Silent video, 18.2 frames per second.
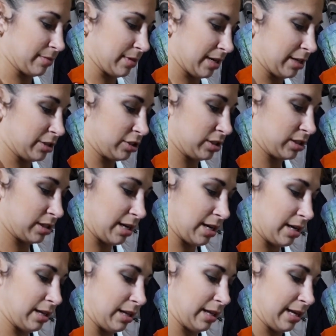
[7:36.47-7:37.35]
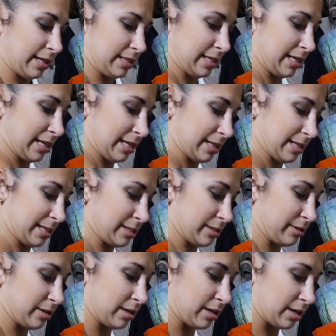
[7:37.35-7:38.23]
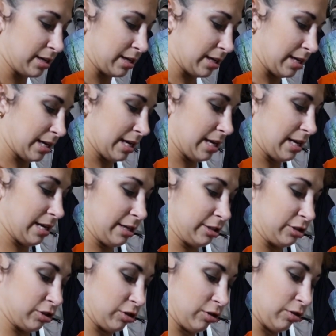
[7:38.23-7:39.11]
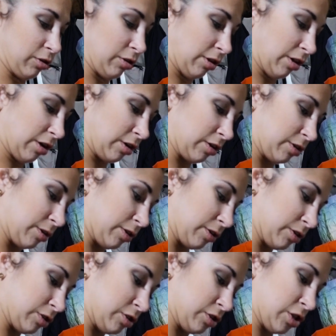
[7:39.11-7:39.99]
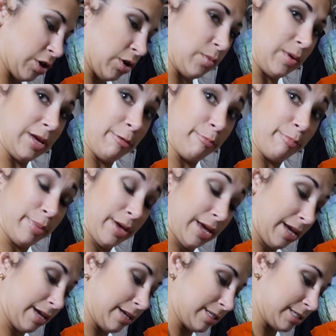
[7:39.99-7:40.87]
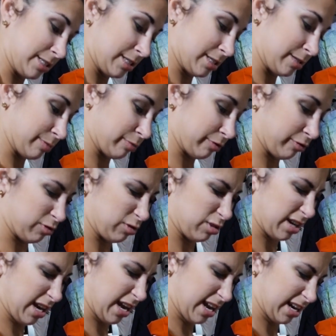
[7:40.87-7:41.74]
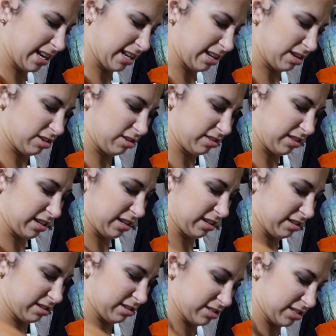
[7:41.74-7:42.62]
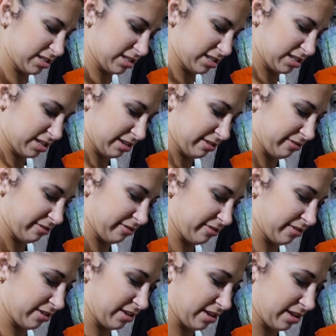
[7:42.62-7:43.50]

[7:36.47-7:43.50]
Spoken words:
I just kind of like to get this initial doughy base before adding all that other stuff.